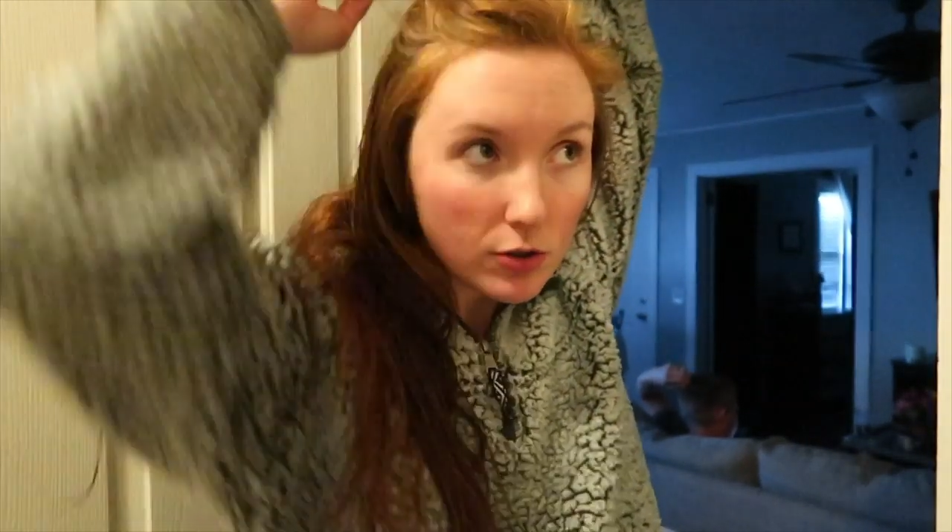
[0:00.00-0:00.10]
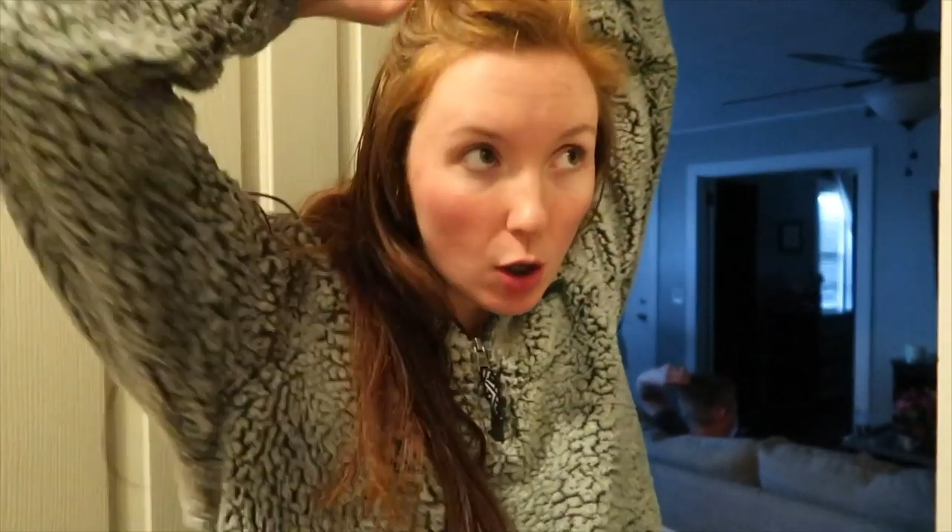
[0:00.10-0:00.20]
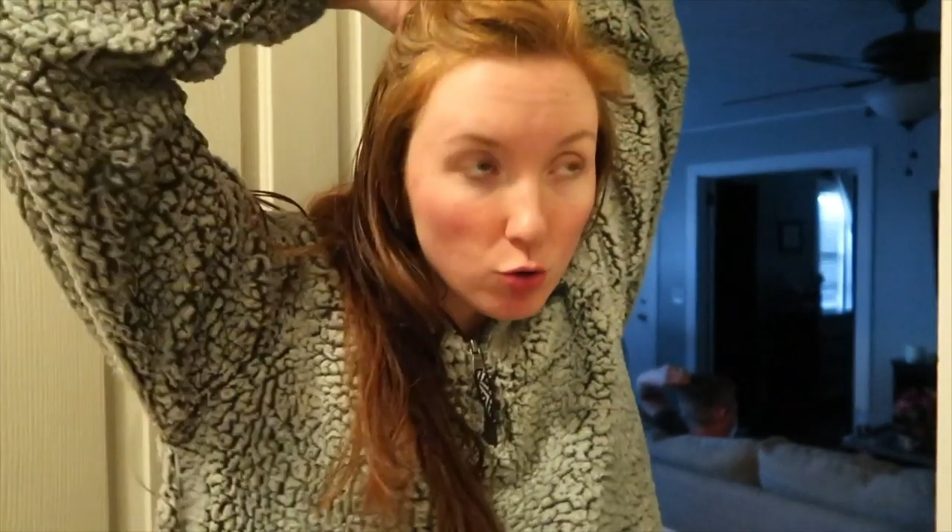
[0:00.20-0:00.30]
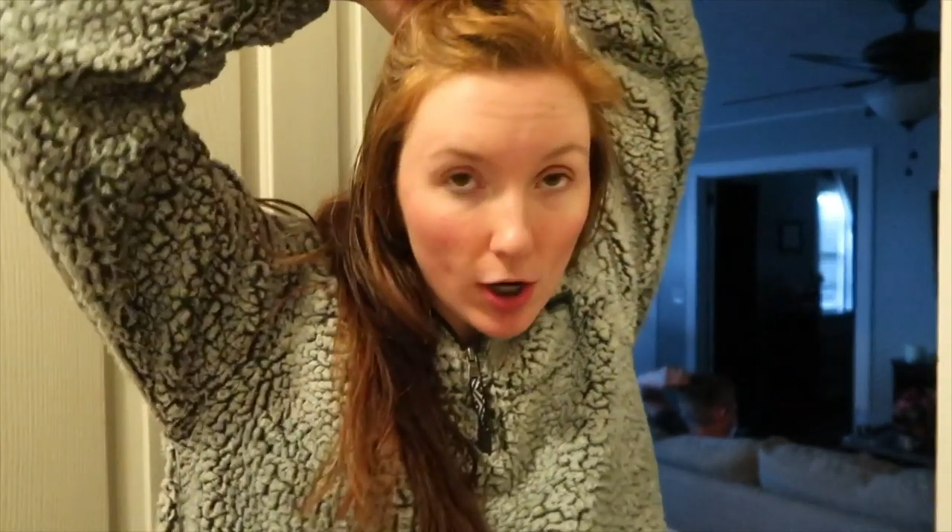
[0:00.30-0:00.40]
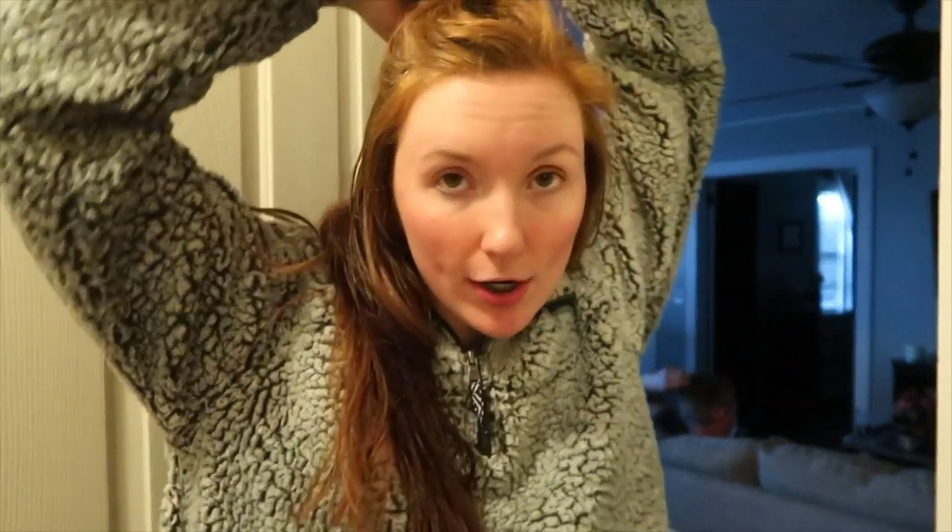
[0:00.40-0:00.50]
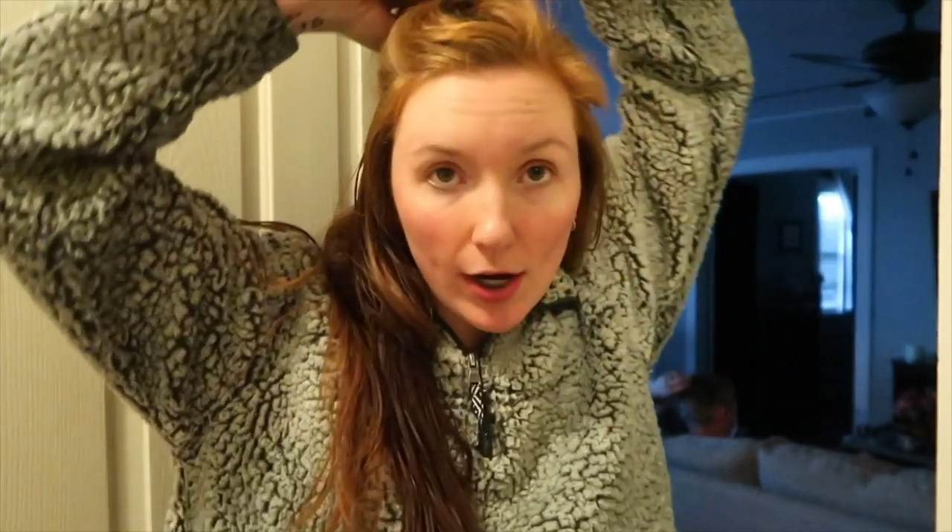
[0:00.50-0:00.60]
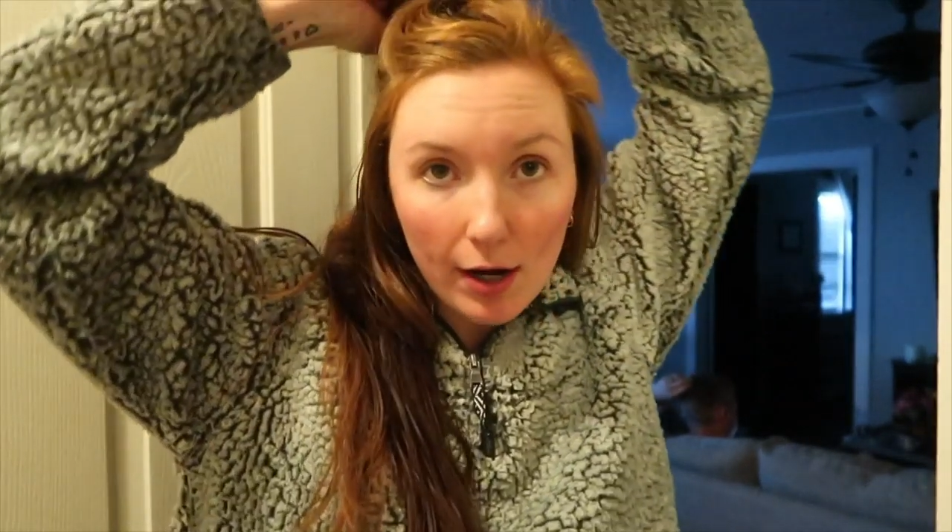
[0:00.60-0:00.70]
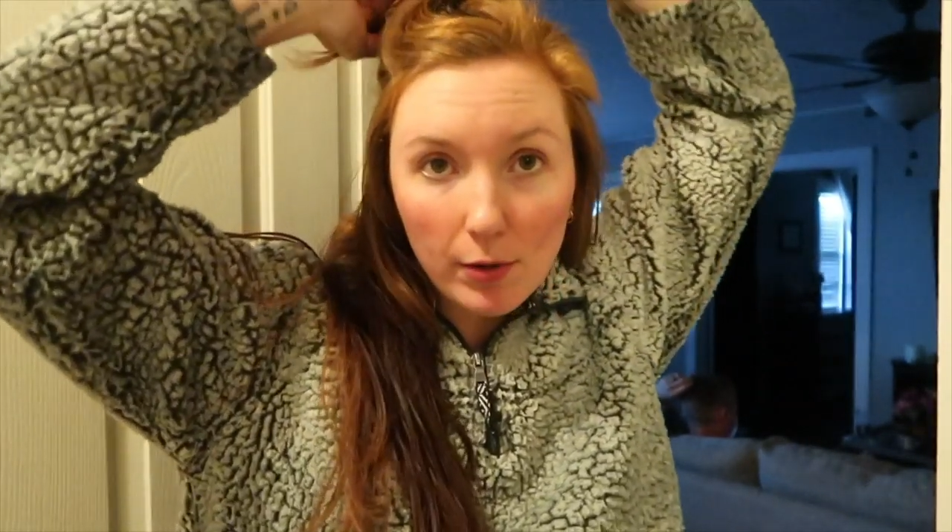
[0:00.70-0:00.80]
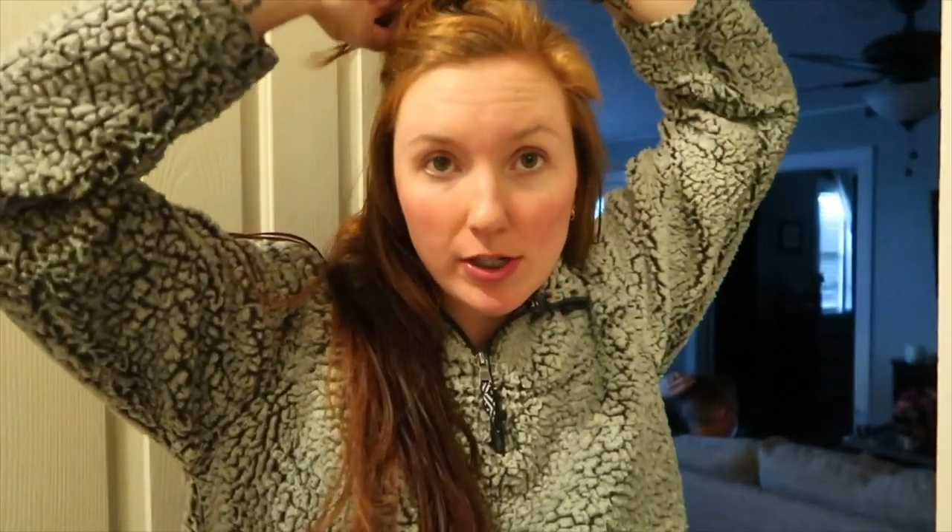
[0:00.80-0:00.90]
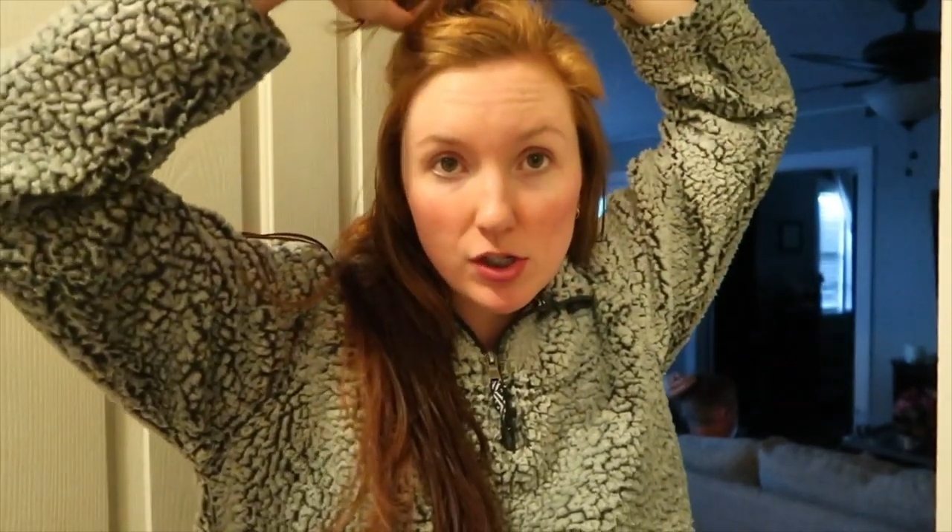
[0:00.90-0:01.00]
don't dry your
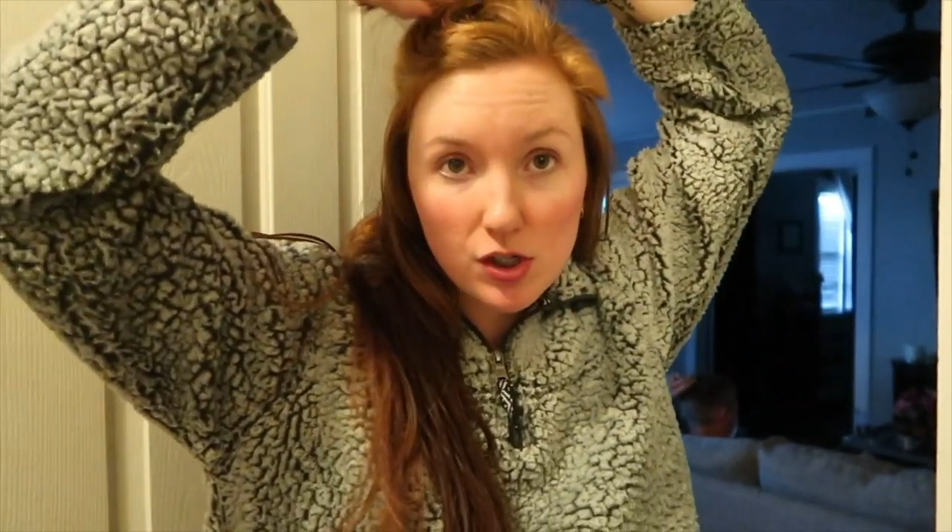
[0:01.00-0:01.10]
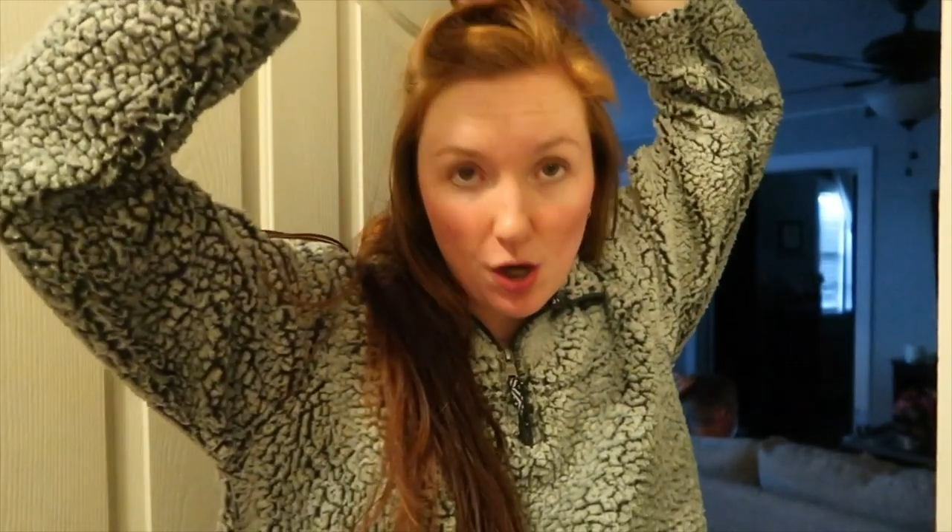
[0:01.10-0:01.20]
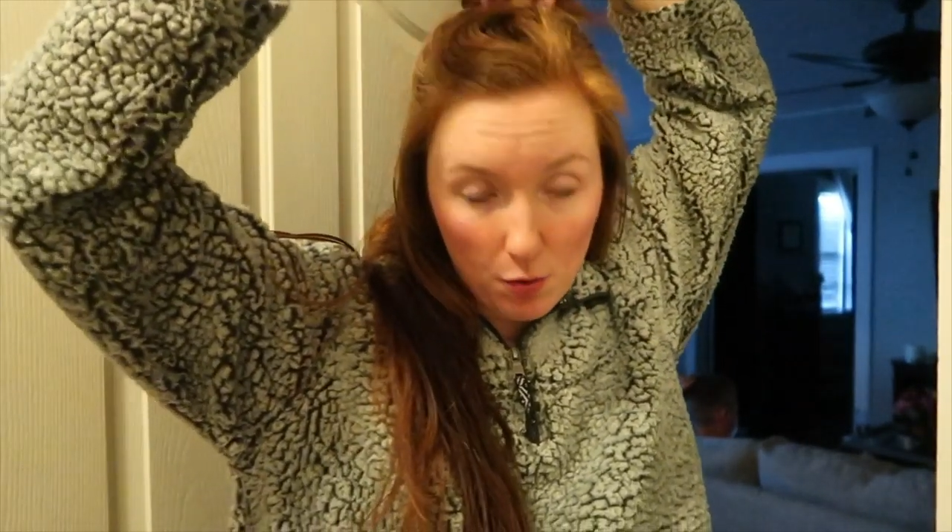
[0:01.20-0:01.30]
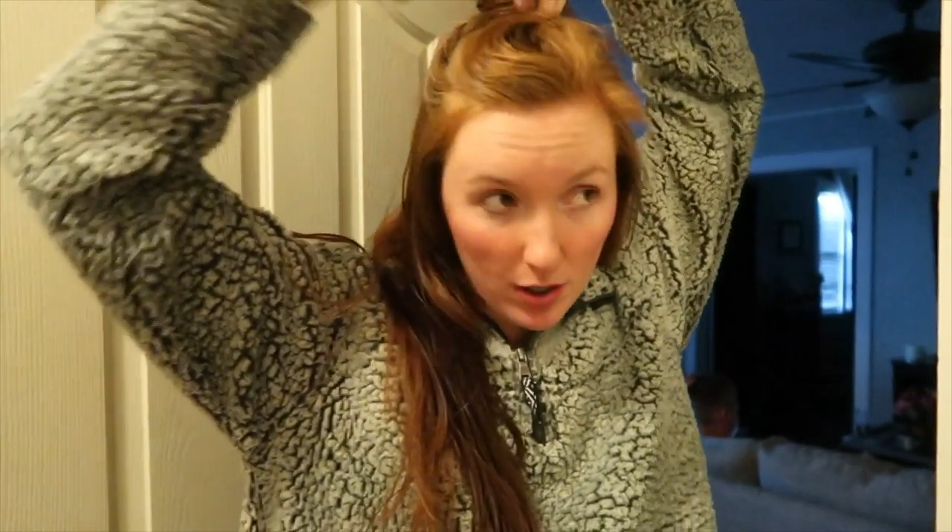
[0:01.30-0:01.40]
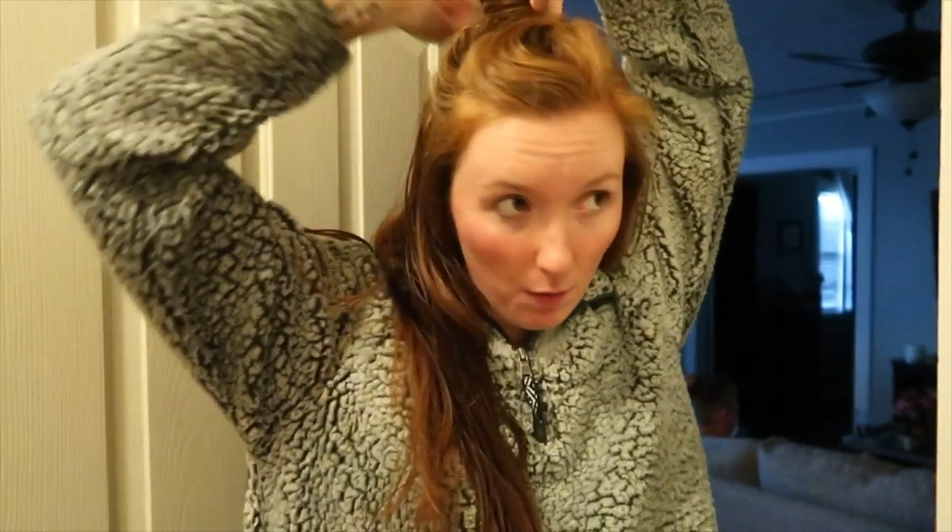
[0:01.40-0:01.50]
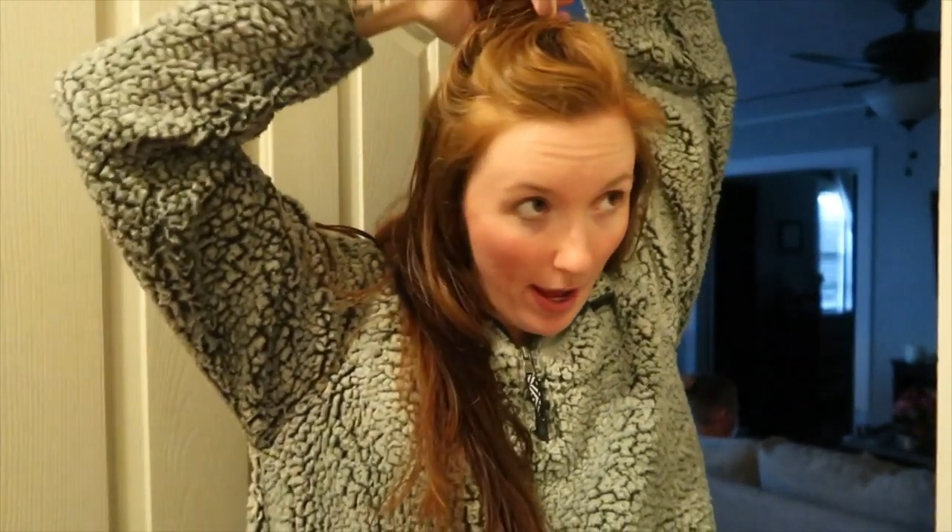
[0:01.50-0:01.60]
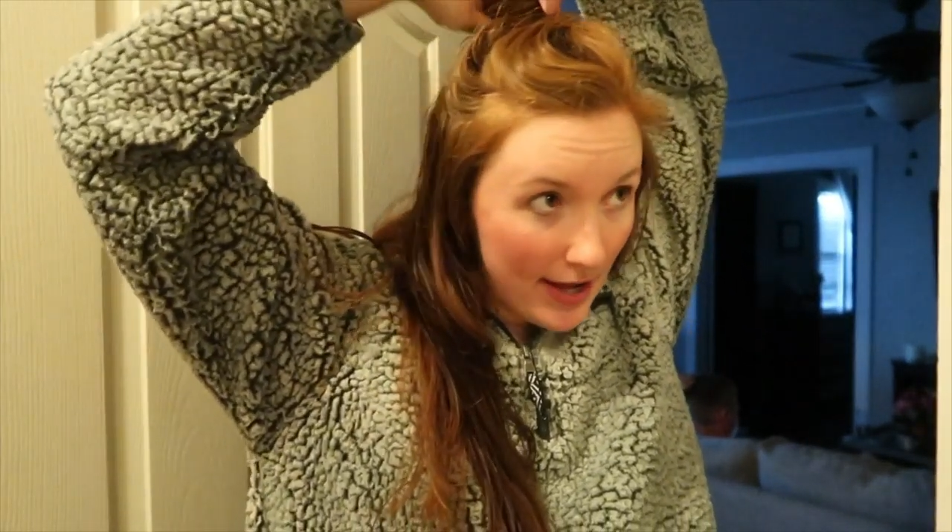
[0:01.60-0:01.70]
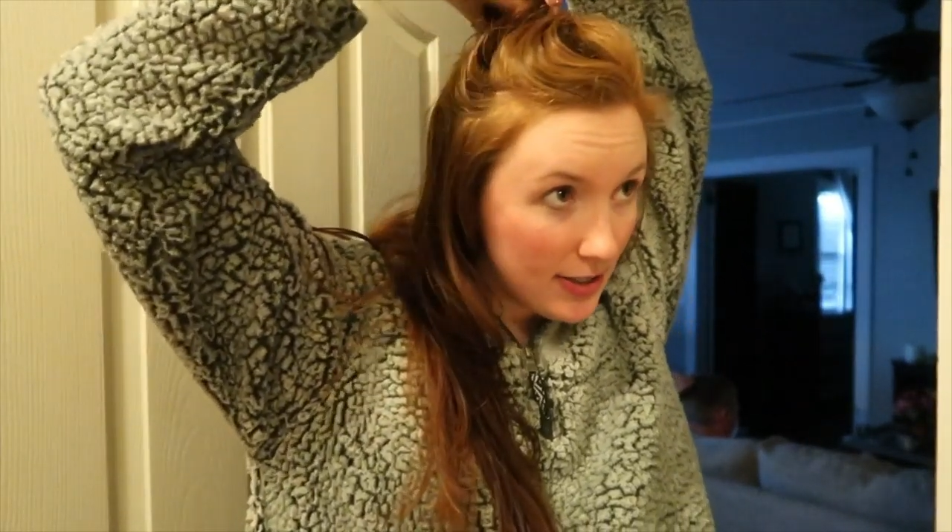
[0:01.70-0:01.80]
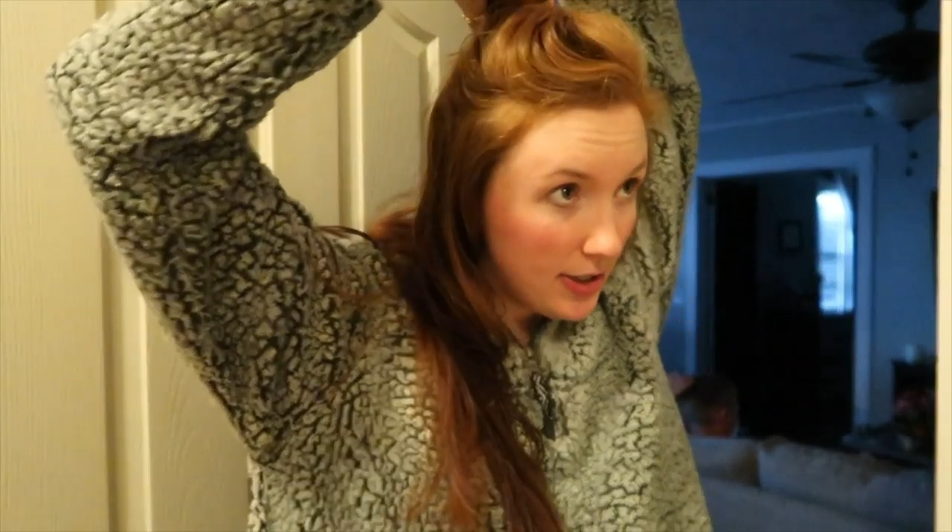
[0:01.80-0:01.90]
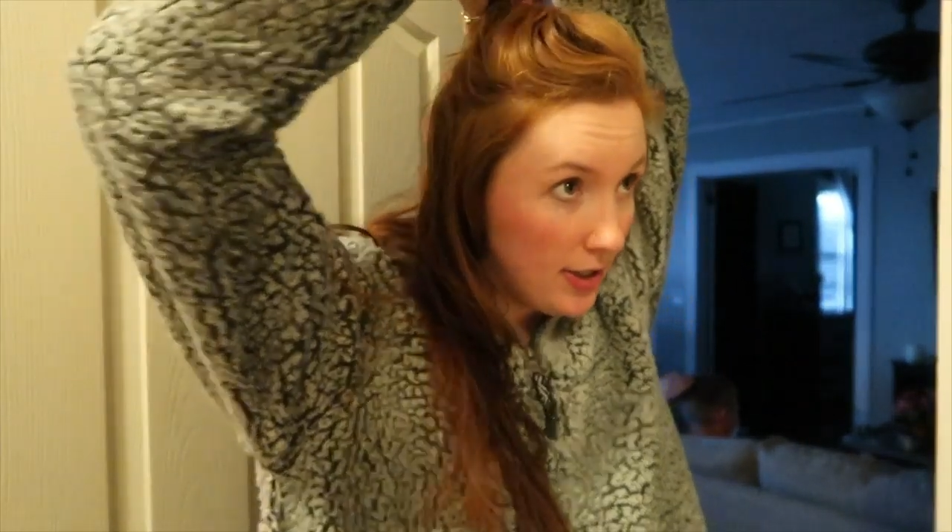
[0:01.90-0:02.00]
hair when it's soaking
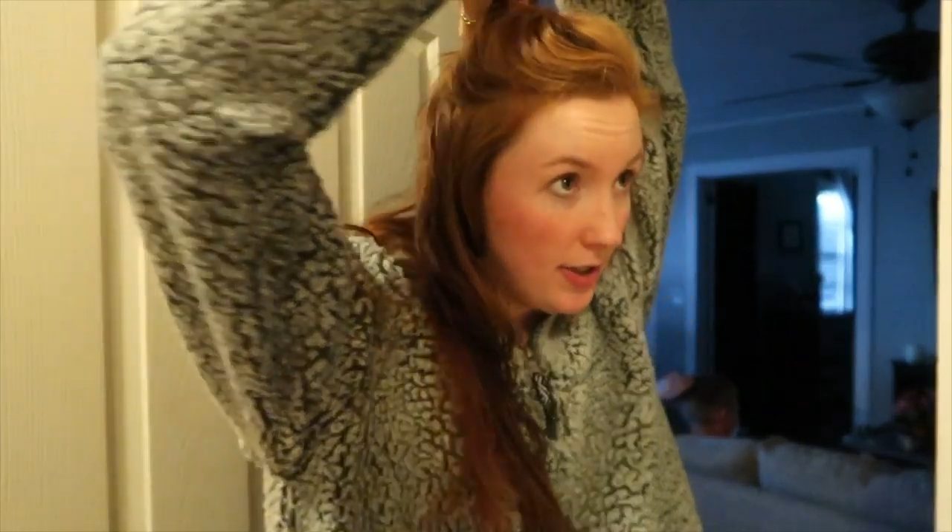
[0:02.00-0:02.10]
wet.